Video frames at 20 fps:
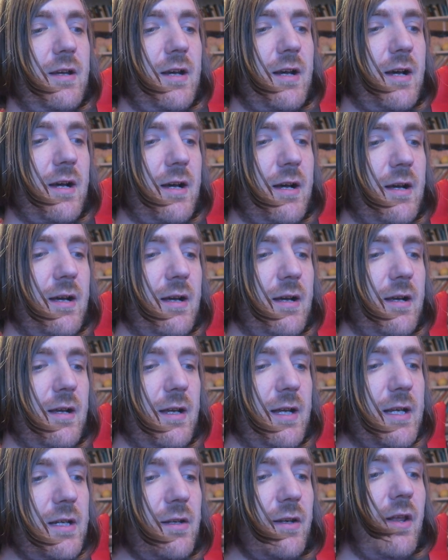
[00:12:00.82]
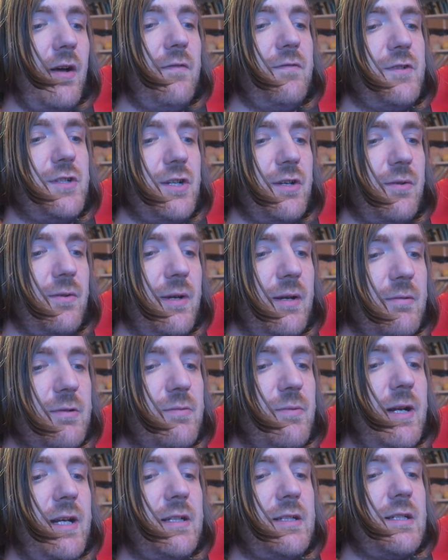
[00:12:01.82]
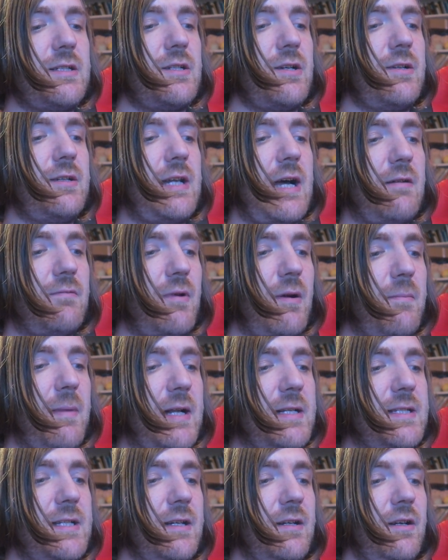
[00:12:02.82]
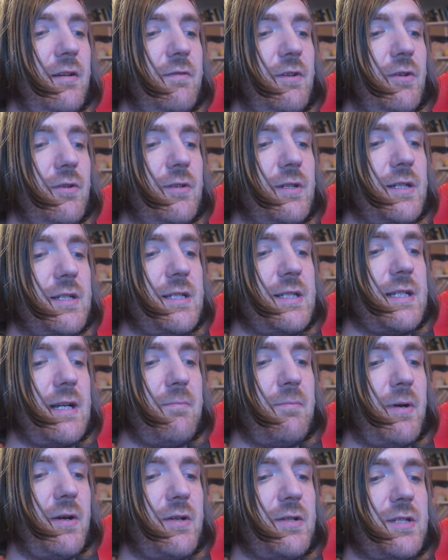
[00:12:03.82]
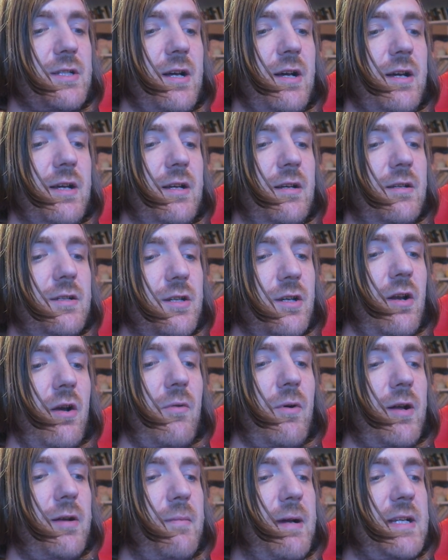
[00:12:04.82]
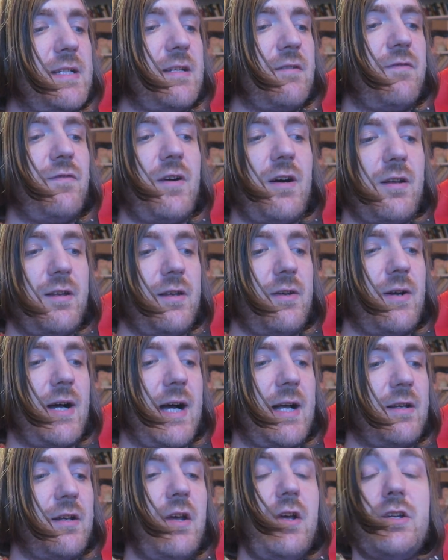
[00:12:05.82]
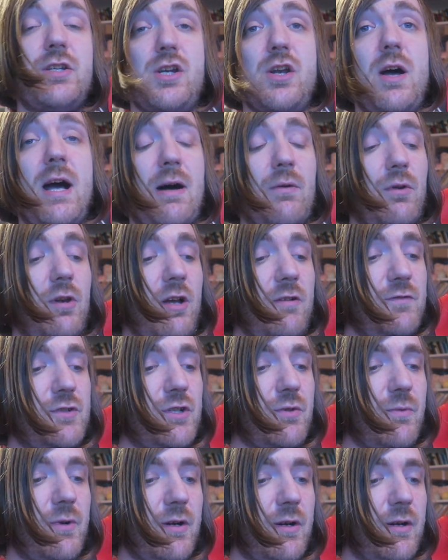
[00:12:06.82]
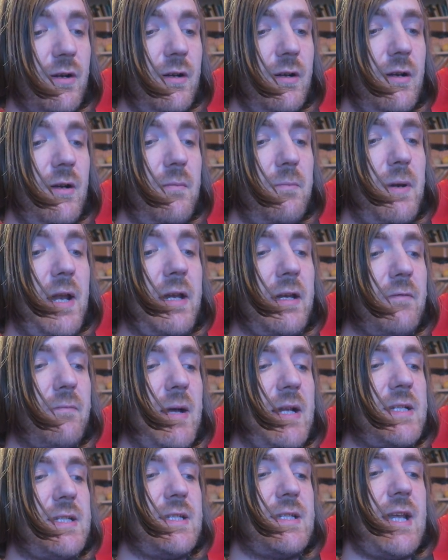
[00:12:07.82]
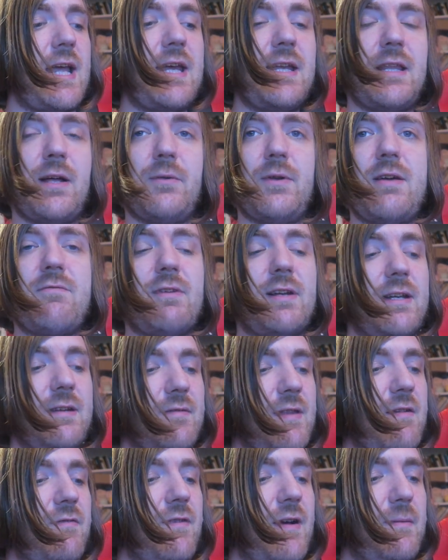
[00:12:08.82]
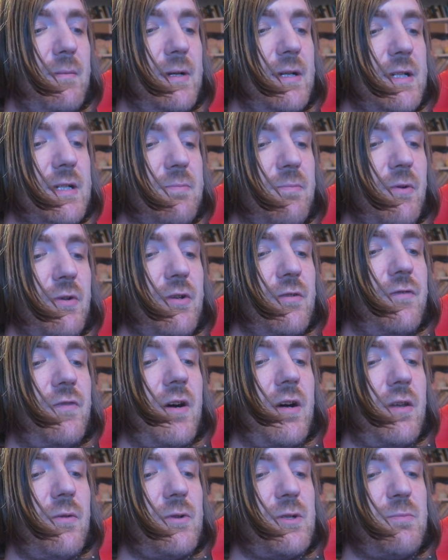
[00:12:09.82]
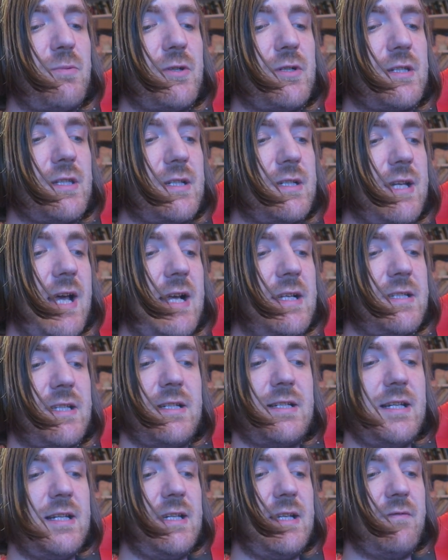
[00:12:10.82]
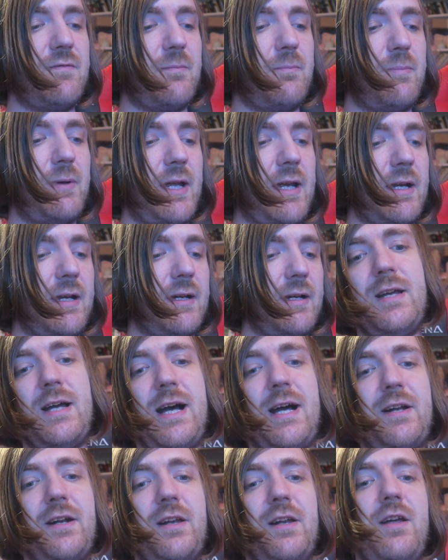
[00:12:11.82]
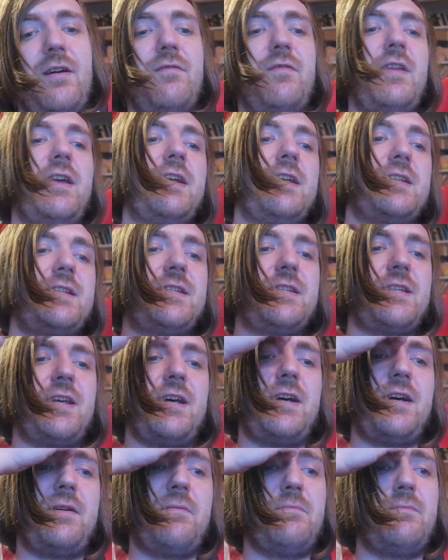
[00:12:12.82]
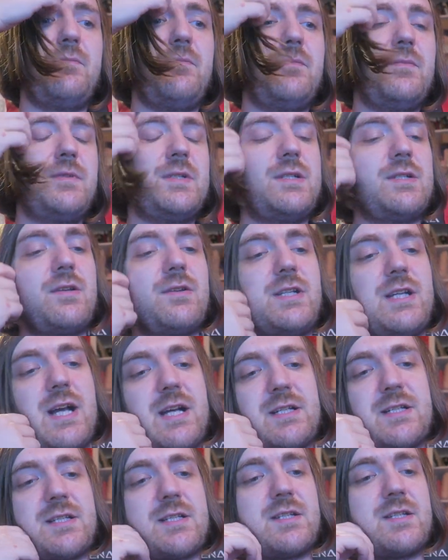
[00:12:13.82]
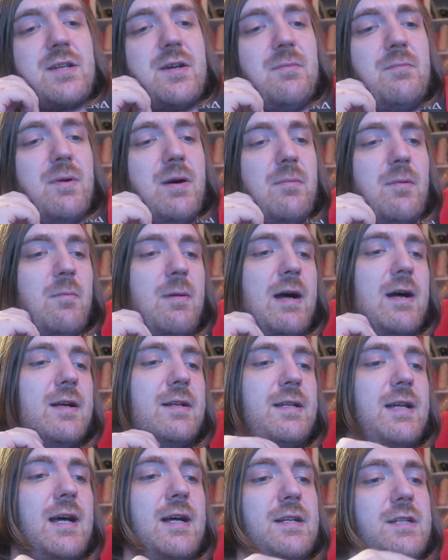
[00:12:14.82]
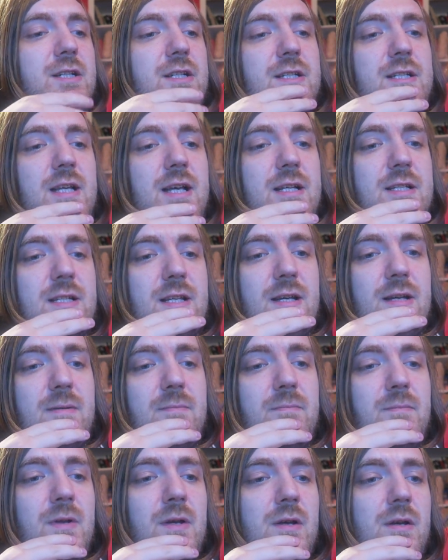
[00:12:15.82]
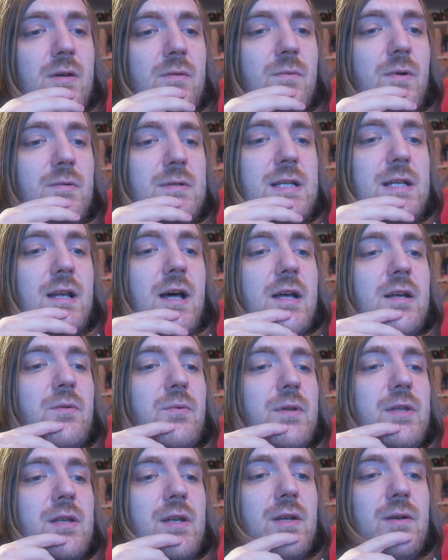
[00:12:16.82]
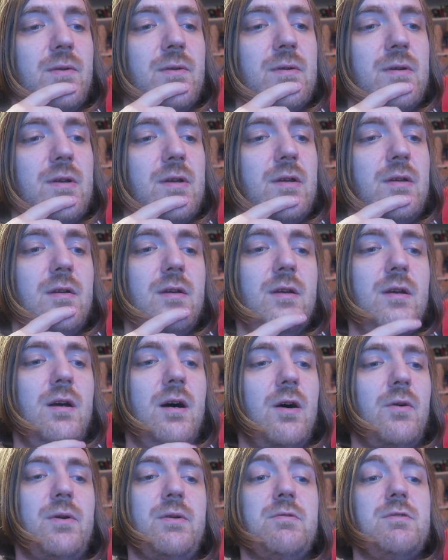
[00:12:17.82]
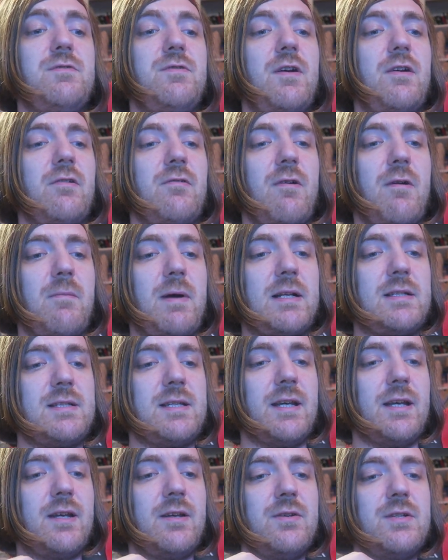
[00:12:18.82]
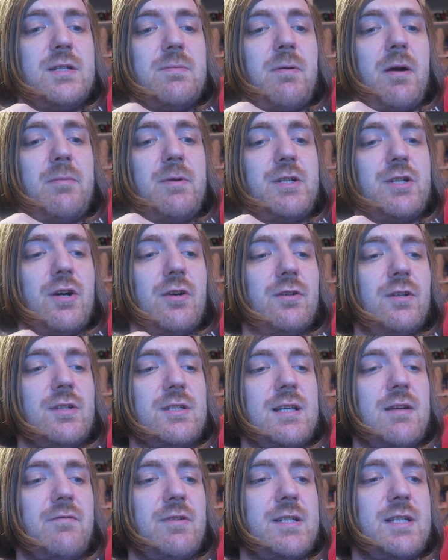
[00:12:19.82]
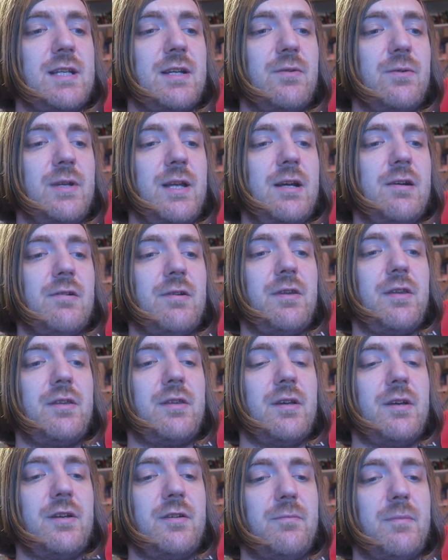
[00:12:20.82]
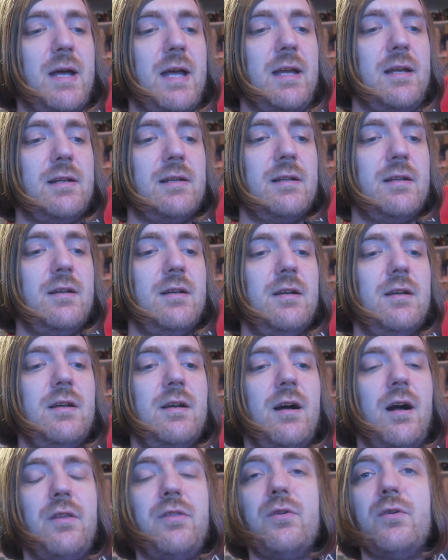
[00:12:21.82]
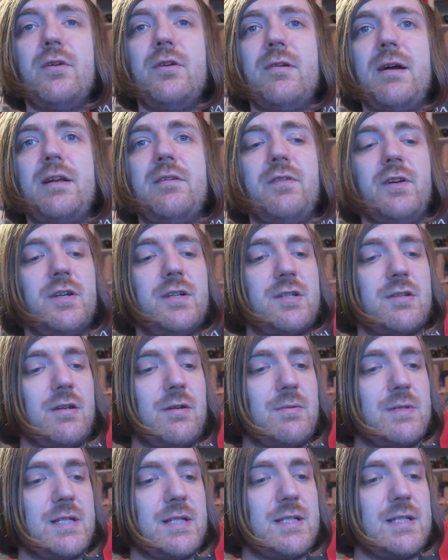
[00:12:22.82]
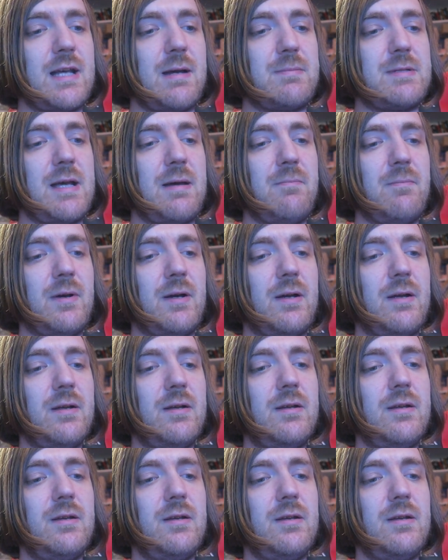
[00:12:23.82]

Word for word: Uh, he loved you. He was willing to turn down romantic love in order to stand by your side. Do you know what an amazing father you had? Do you know how loved you were? Plenty of men say they'll never leave their families, but your father was put to the test and didn't even blink. And I love this. Um, so she asks her mum about her dad. She says, um, what was he like with you? Oh, he was very romantic. He used to buy me chocolates every single year on the 3rd of May. I thought your anniversary was in September.